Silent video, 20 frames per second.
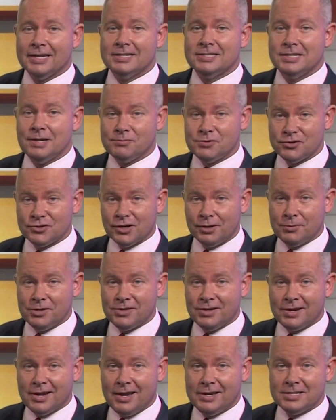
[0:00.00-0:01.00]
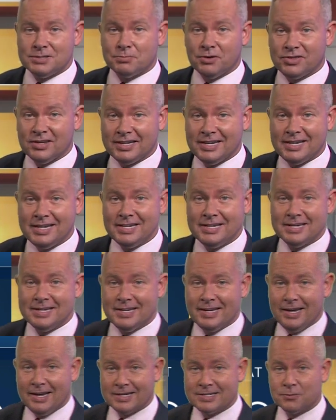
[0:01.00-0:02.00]
Temperatures are going to be in the 90s, but the heat
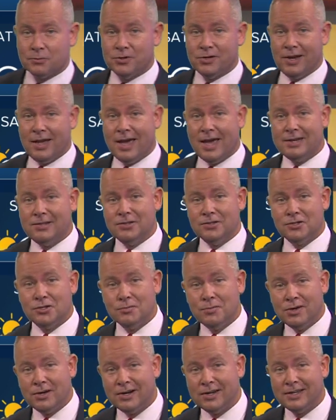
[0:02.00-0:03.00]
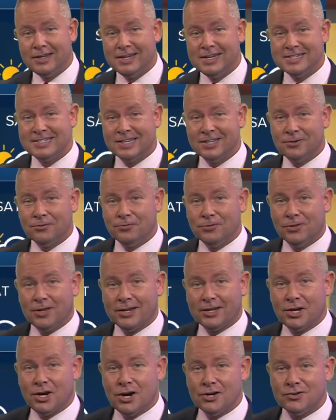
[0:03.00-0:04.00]
index, when you add in the humidity, it's going to feel
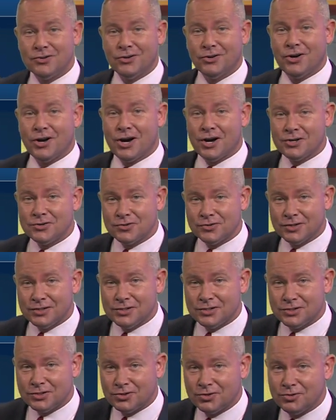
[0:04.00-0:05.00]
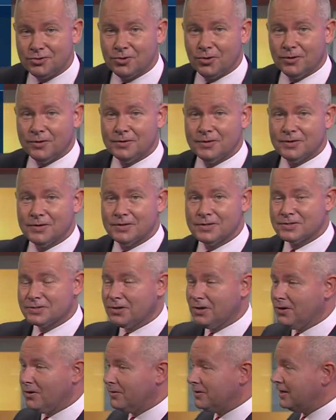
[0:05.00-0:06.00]
like 100 to 102.
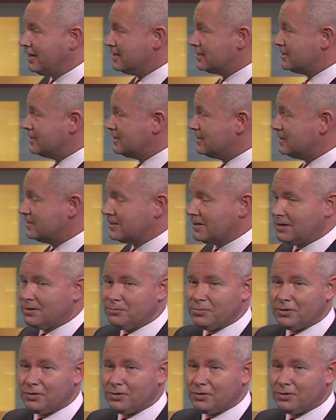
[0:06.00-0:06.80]
So yes, this is going to